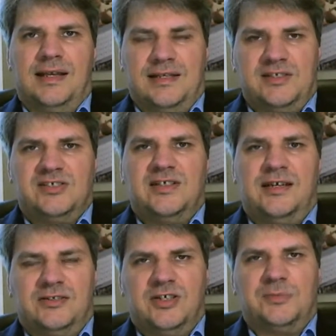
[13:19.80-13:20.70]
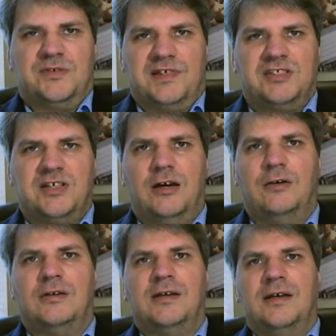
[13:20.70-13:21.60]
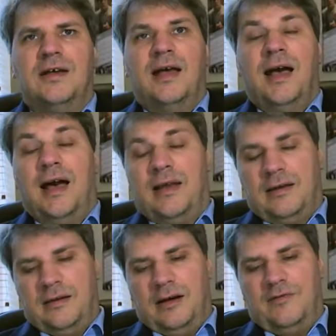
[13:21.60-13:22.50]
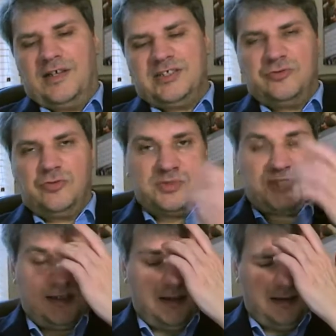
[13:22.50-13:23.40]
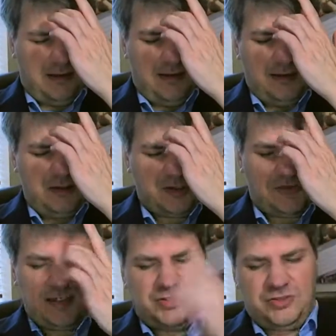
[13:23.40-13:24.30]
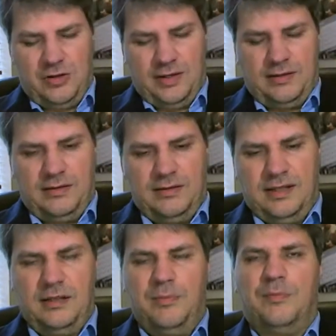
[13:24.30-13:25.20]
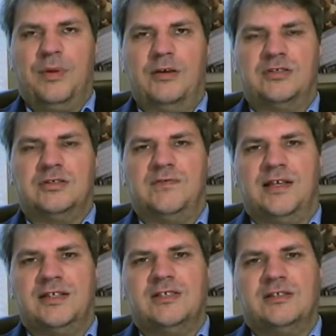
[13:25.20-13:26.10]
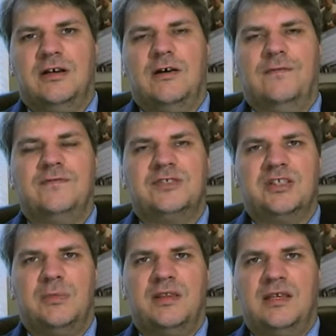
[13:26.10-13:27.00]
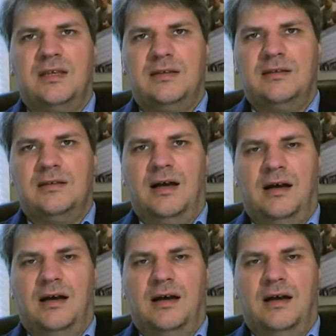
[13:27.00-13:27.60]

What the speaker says: is in terms of its tone. And I've actually dropped in a little screenshot in the blog post of this, of some of the